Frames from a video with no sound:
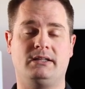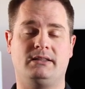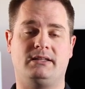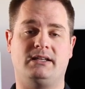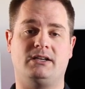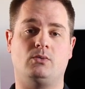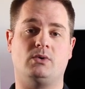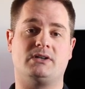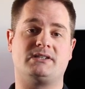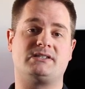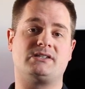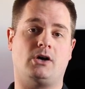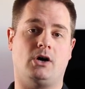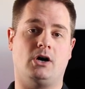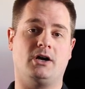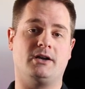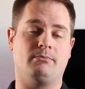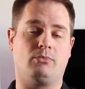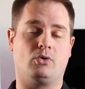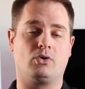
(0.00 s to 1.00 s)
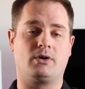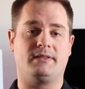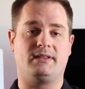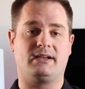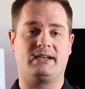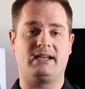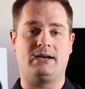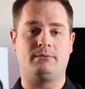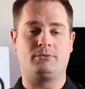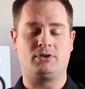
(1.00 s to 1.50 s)
than what's on board the
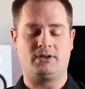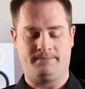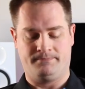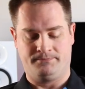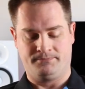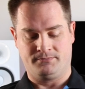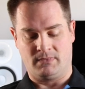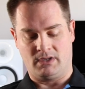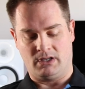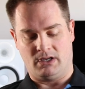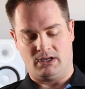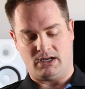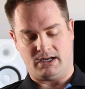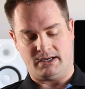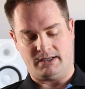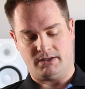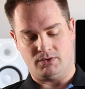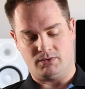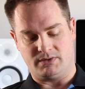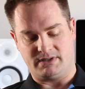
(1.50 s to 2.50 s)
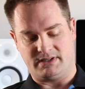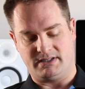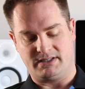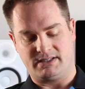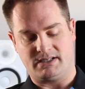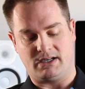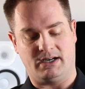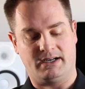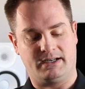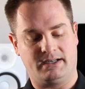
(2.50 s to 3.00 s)
camera, I use
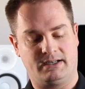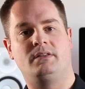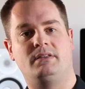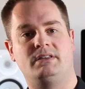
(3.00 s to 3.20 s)
this guy.